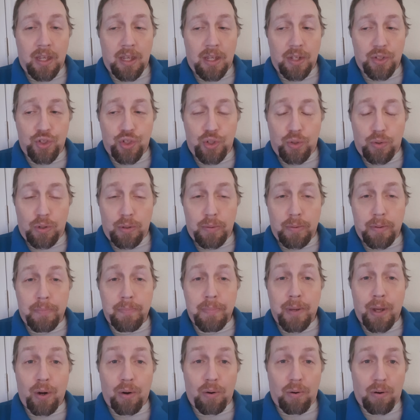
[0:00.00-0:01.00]
She would have
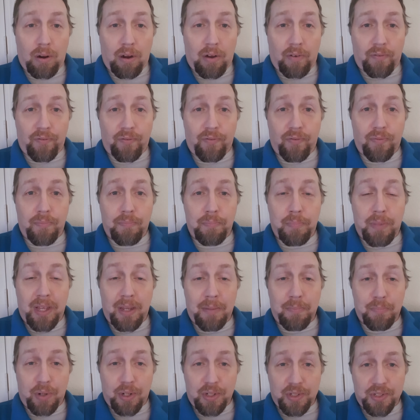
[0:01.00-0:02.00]
been better off
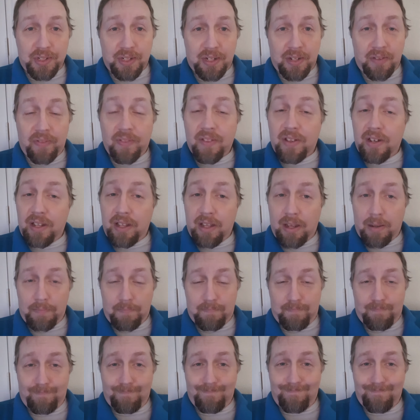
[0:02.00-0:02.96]
being president than him.